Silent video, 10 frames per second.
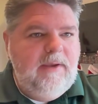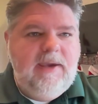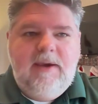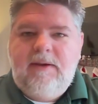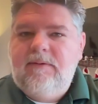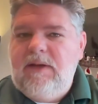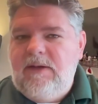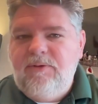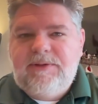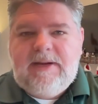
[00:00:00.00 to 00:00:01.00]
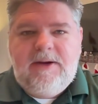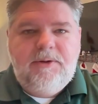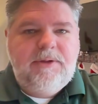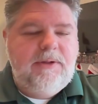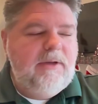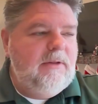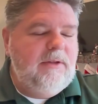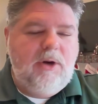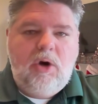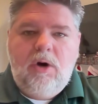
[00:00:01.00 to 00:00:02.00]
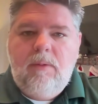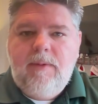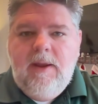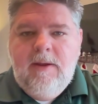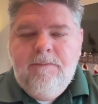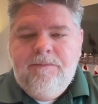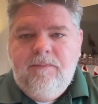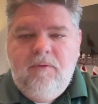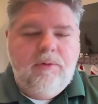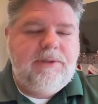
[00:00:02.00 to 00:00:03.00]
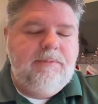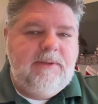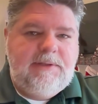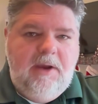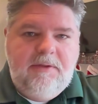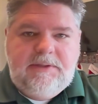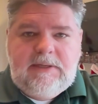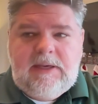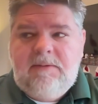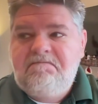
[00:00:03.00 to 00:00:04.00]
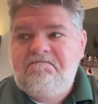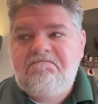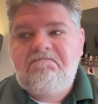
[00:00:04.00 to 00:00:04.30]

kick Daniel Snyder to the curb, force him to sell the team,